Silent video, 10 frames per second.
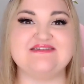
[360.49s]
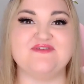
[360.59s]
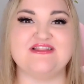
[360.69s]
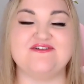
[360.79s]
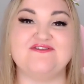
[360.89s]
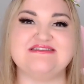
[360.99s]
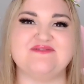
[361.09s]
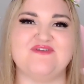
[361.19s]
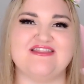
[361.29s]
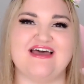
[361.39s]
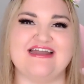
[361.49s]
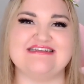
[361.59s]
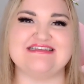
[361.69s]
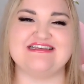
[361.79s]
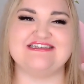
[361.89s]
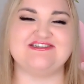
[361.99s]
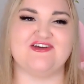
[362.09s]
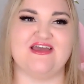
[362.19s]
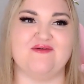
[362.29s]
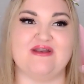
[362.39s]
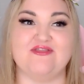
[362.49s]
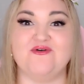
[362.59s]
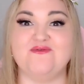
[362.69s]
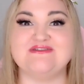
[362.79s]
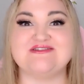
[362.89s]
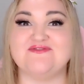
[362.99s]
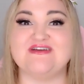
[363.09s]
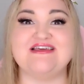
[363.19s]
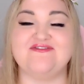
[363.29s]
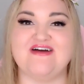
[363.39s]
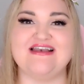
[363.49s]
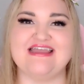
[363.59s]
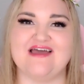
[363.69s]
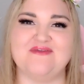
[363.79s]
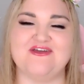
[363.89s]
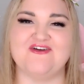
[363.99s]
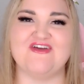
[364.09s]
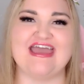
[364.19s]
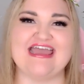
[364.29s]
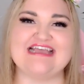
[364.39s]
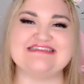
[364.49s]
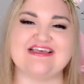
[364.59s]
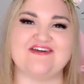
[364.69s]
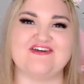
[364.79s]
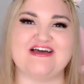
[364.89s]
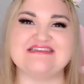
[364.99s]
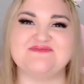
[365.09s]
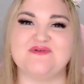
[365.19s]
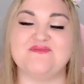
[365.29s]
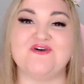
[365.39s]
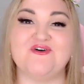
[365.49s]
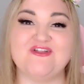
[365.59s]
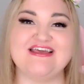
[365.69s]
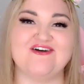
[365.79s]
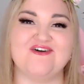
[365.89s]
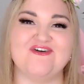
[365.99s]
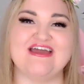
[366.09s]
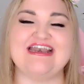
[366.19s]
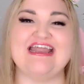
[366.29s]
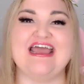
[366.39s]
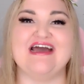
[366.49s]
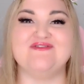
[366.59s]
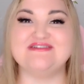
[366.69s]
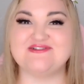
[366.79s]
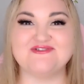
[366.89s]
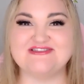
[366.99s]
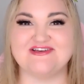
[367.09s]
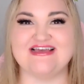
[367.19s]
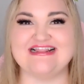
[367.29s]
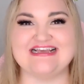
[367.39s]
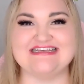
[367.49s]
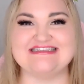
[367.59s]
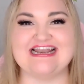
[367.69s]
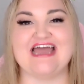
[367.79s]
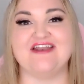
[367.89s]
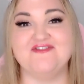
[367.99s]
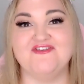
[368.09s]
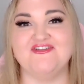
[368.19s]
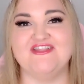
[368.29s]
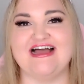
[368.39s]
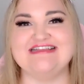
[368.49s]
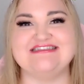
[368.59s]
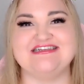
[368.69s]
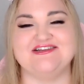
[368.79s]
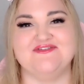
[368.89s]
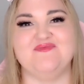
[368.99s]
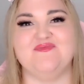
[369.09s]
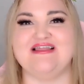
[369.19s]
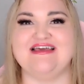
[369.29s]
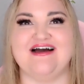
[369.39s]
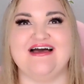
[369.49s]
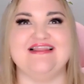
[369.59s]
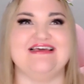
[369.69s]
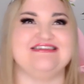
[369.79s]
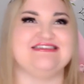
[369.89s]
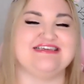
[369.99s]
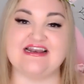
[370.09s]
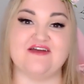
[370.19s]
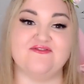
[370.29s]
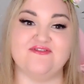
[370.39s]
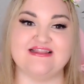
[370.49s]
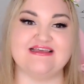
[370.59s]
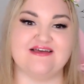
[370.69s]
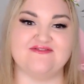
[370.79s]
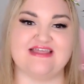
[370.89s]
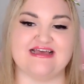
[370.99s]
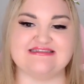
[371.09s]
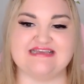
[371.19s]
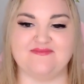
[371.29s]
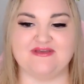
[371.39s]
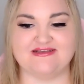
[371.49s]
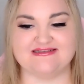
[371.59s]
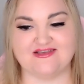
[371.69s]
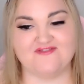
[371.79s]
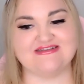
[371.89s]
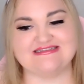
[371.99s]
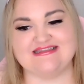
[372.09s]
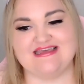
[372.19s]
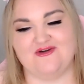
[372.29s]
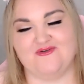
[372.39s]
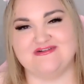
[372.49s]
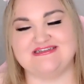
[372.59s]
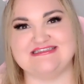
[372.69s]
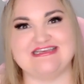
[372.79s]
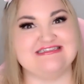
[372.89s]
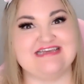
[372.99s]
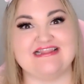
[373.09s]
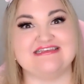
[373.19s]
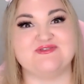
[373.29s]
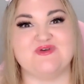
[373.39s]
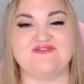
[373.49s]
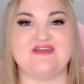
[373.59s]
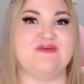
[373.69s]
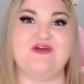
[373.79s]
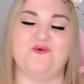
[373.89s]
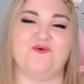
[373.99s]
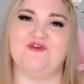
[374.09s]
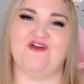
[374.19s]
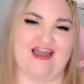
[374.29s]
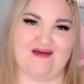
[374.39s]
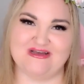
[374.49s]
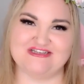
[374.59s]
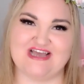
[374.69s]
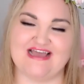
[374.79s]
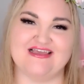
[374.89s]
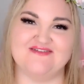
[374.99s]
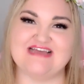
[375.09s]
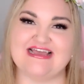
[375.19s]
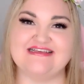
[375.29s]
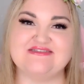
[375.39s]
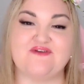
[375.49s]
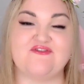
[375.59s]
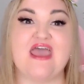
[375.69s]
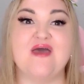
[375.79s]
some really awesome one-liners in this show. And what I thought was a really fun cameo is that her husband, Macaulay Culkin, was also in this and had a few lines to do with Billie Eilish. And I really loved that scene because obviously they go on to sing Taylor Swift, and we all know how much I love Taylor Swift,